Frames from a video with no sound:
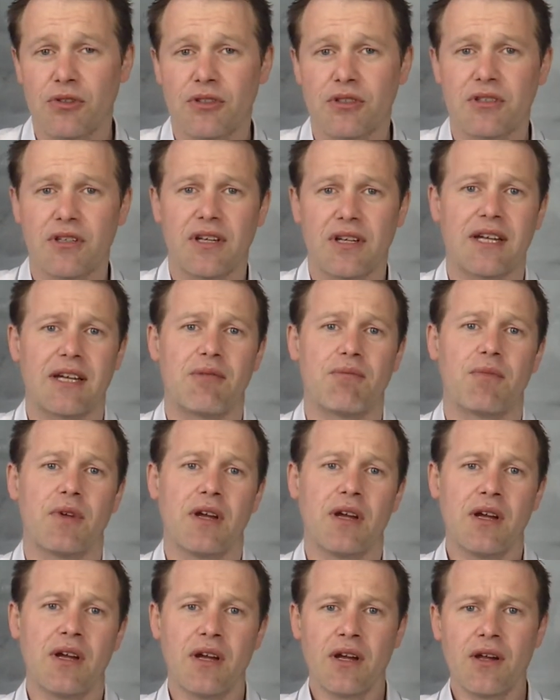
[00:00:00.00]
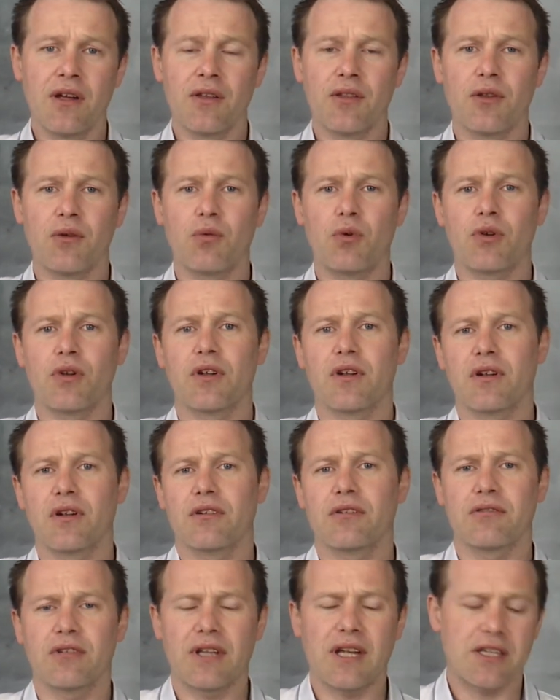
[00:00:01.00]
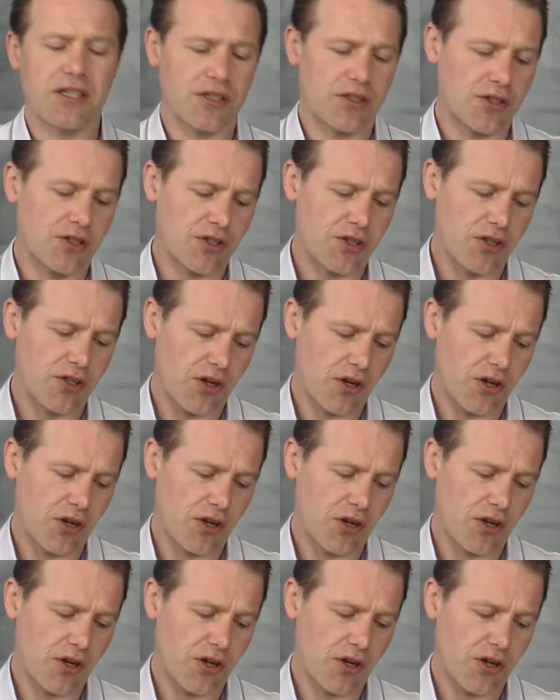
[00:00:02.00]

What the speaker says: They wouldn't last as long,